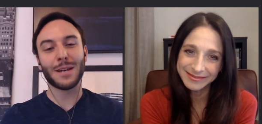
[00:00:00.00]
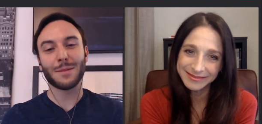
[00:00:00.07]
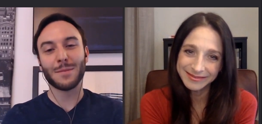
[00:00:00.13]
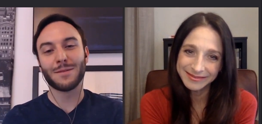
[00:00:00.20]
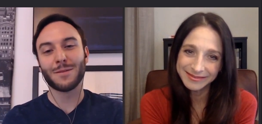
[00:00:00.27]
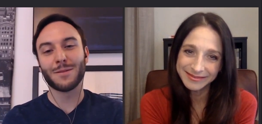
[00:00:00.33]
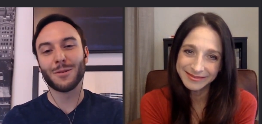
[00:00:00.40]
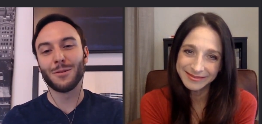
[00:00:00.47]

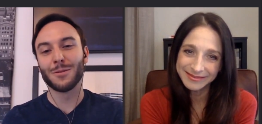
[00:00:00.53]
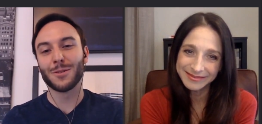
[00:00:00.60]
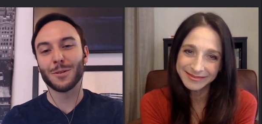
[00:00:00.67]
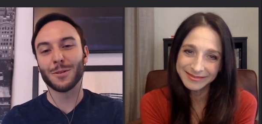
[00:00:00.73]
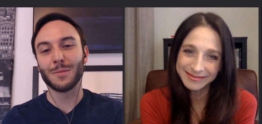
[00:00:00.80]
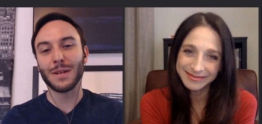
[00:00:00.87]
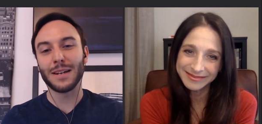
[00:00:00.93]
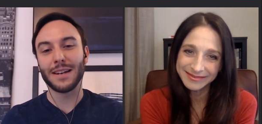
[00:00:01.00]
Speaker 1: Eckmann of Gold
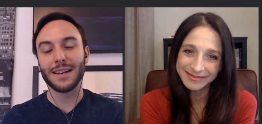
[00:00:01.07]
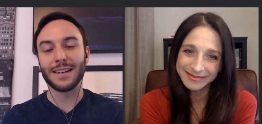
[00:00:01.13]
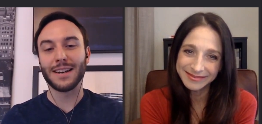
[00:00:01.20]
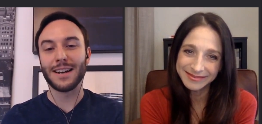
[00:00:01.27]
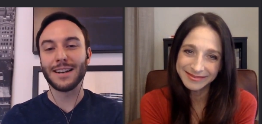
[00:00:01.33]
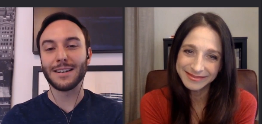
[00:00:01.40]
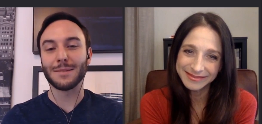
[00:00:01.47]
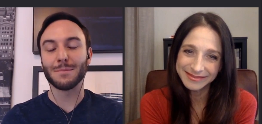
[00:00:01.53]
Derby, and
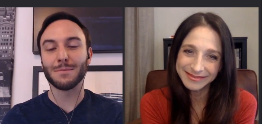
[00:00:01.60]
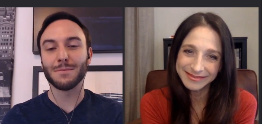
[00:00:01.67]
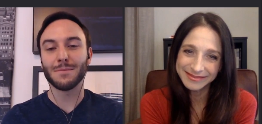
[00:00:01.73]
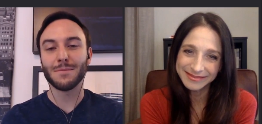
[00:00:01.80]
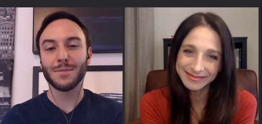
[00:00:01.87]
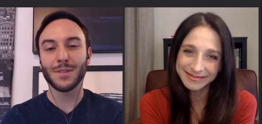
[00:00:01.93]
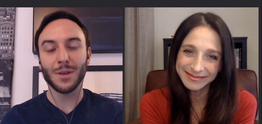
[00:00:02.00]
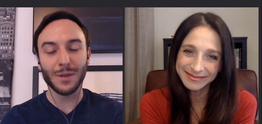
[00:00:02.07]
I am
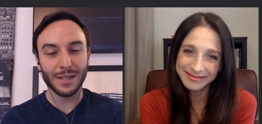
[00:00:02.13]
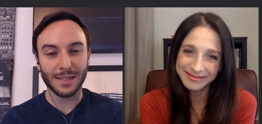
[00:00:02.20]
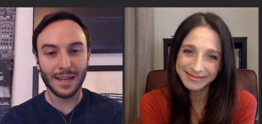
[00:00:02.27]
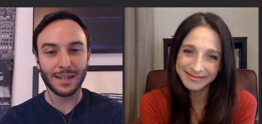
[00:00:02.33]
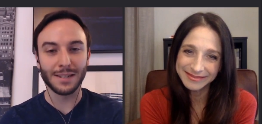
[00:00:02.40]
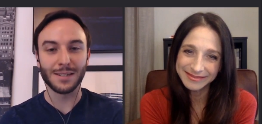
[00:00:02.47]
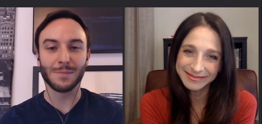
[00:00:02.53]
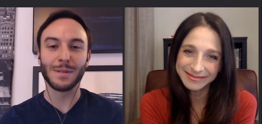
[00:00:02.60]
so
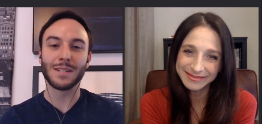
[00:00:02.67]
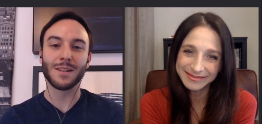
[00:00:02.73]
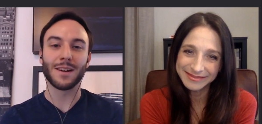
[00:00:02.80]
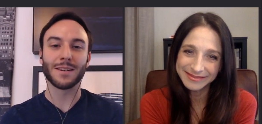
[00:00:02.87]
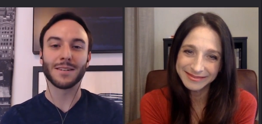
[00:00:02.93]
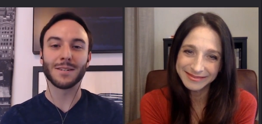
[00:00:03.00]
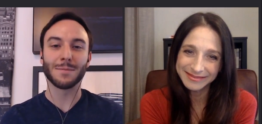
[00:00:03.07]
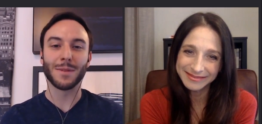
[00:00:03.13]
excited to be
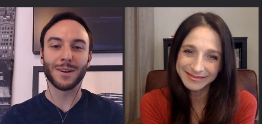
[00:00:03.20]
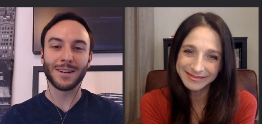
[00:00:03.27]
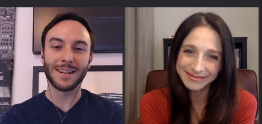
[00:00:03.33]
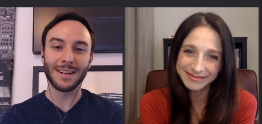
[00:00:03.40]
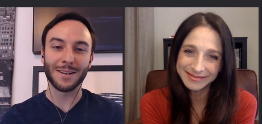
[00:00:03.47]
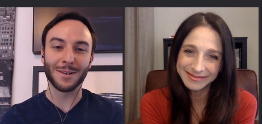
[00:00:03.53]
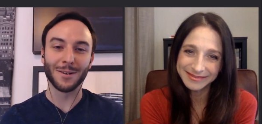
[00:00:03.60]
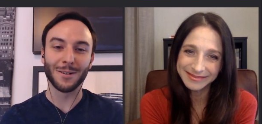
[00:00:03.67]
talking to Marin
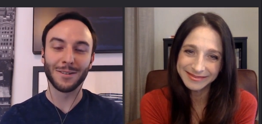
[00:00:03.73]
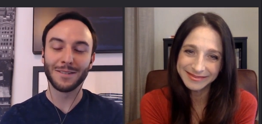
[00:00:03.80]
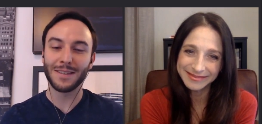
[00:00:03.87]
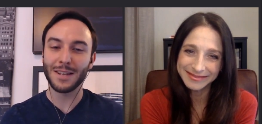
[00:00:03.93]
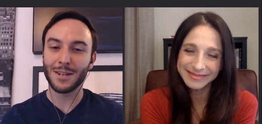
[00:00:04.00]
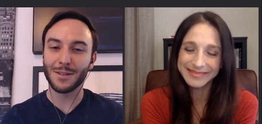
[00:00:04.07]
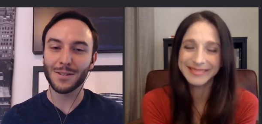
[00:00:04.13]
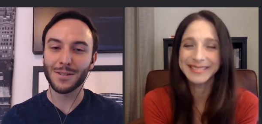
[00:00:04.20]
Hinkle.
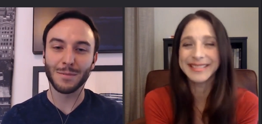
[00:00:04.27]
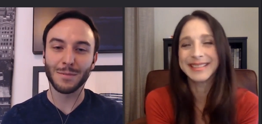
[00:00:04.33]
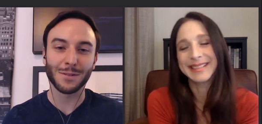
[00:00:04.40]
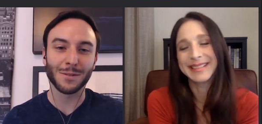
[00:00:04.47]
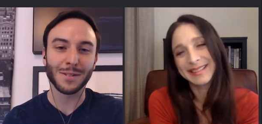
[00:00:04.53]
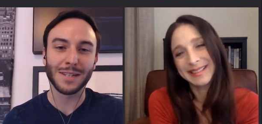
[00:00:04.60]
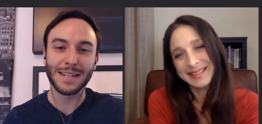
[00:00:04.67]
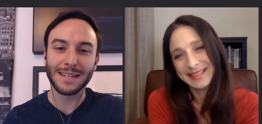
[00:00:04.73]
Thank you so much
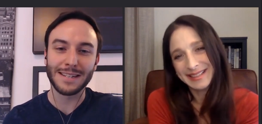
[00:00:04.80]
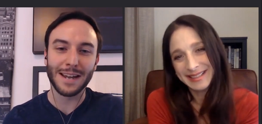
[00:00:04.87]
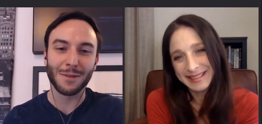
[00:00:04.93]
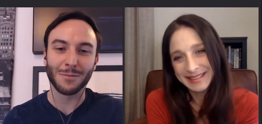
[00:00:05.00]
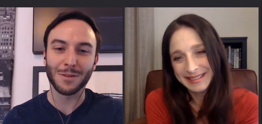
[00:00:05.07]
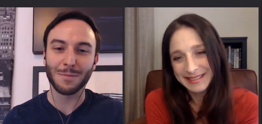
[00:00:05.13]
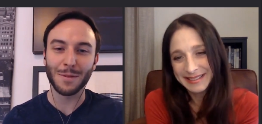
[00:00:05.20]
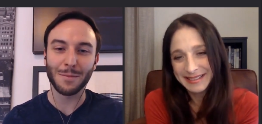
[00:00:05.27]
for sitting
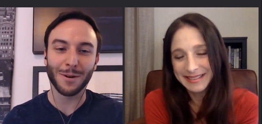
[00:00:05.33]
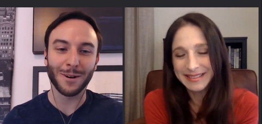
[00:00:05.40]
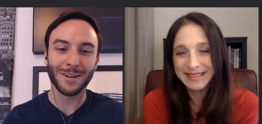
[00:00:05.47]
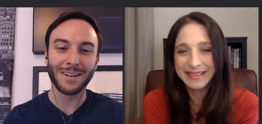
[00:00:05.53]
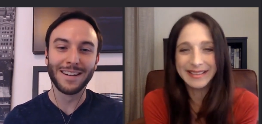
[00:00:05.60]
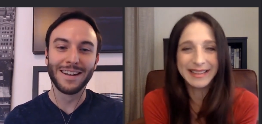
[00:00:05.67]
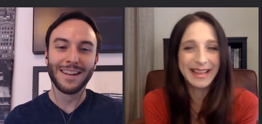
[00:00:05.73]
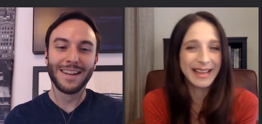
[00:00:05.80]
down with me,
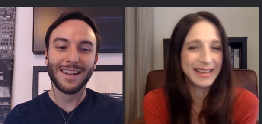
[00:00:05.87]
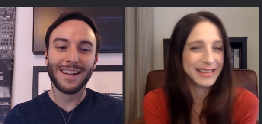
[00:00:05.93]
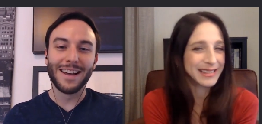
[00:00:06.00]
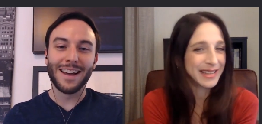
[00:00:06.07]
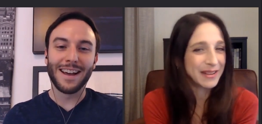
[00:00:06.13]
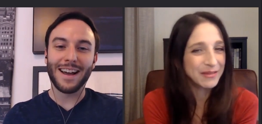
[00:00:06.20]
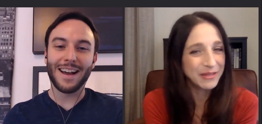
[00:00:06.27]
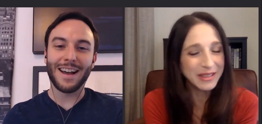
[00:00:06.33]
Marin.
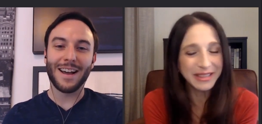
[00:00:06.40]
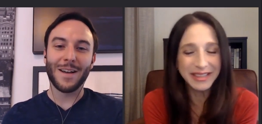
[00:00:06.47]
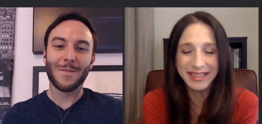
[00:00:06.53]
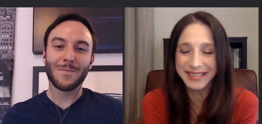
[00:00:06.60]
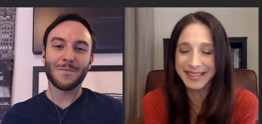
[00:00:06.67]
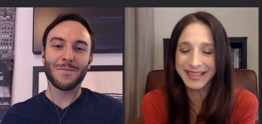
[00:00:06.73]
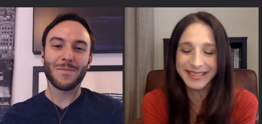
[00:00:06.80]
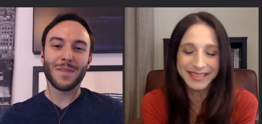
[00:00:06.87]
Speaker 2: Yes, I'm really
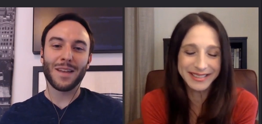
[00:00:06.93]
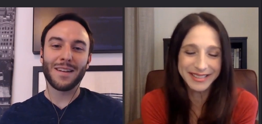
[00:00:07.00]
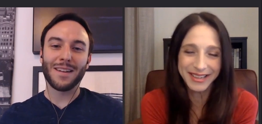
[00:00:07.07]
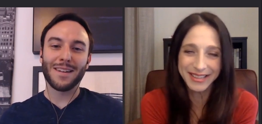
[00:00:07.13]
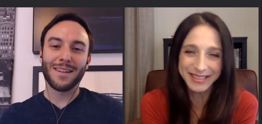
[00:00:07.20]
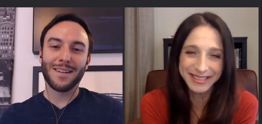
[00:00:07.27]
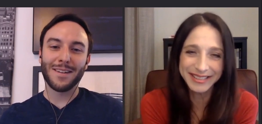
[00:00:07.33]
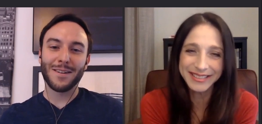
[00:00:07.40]
excited to
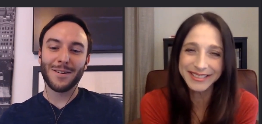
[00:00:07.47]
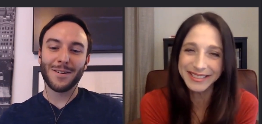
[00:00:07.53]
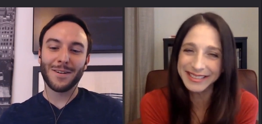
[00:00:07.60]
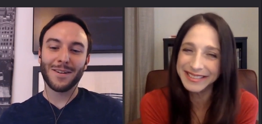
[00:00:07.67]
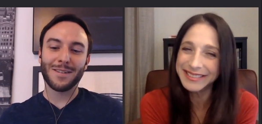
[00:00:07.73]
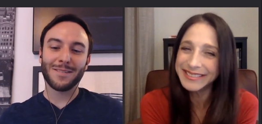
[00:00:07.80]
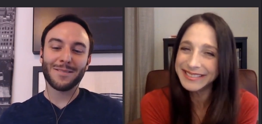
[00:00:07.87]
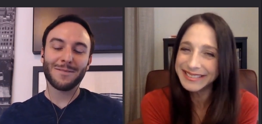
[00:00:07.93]
talk to you
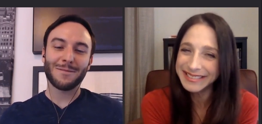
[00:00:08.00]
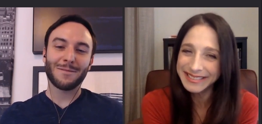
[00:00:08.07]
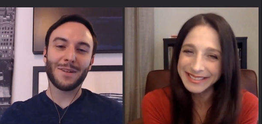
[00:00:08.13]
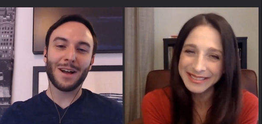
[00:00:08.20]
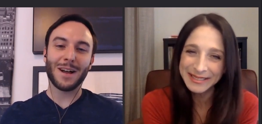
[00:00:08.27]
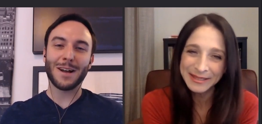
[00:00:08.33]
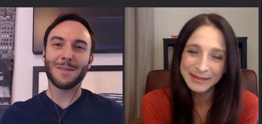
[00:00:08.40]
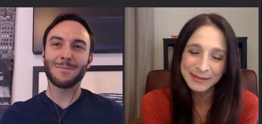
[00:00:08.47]
too.
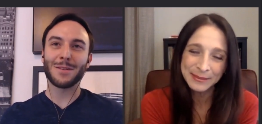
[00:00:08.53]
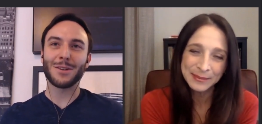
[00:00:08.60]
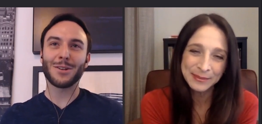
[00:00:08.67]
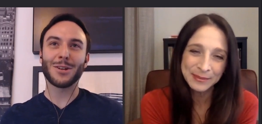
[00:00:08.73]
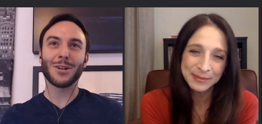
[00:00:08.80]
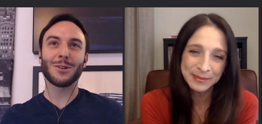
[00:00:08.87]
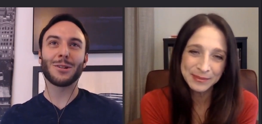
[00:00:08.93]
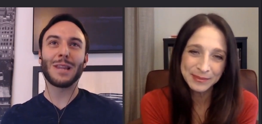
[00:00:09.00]
Speaker 1: Um,
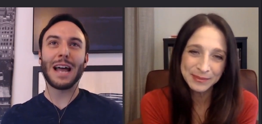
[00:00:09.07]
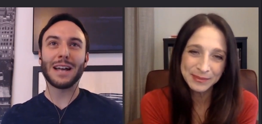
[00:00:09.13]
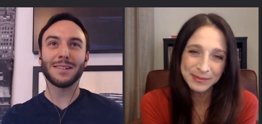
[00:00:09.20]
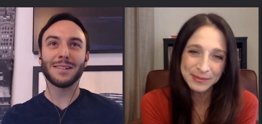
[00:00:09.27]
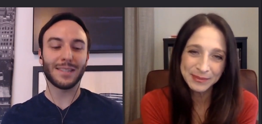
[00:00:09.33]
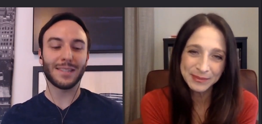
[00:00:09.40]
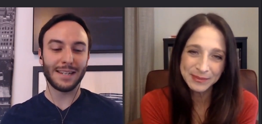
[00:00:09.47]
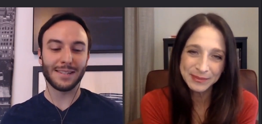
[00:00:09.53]
you know,
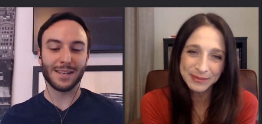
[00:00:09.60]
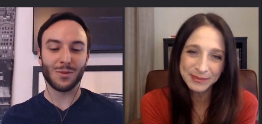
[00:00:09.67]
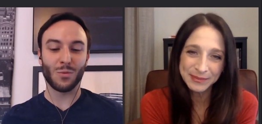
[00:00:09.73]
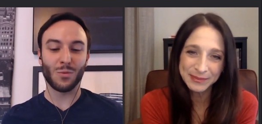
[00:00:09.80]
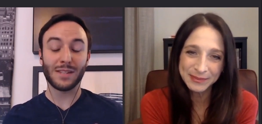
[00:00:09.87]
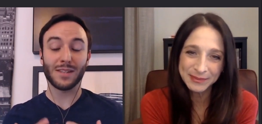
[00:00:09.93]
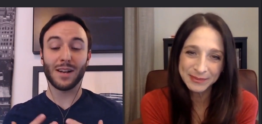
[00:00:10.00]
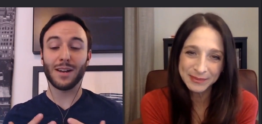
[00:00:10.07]
last season
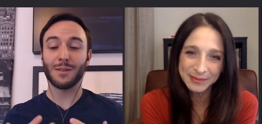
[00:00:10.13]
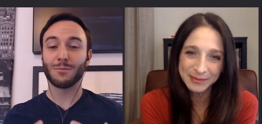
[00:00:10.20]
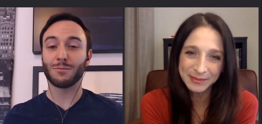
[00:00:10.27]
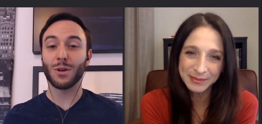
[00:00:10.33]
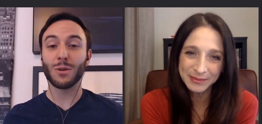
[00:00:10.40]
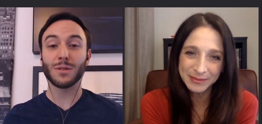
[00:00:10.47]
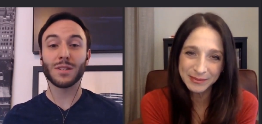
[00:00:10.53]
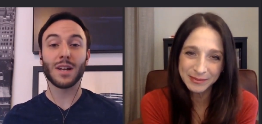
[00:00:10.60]
we saw
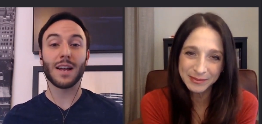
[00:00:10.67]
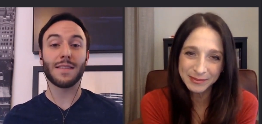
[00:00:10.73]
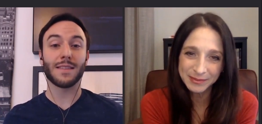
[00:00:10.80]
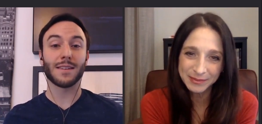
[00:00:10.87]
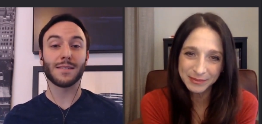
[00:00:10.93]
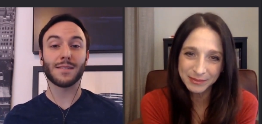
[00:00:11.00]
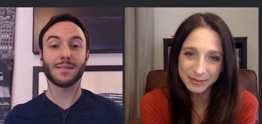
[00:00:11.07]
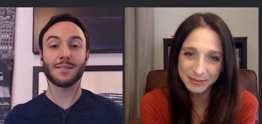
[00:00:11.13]
Rose got
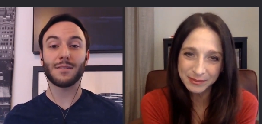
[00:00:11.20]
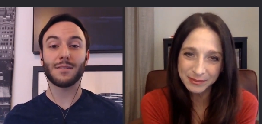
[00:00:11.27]
this